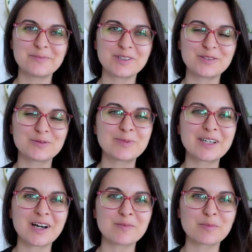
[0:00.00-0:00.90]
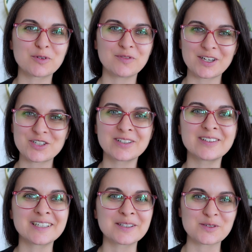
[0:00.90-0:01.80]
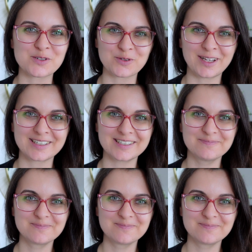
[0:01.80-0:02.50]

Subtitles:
me to become a professional illustrator?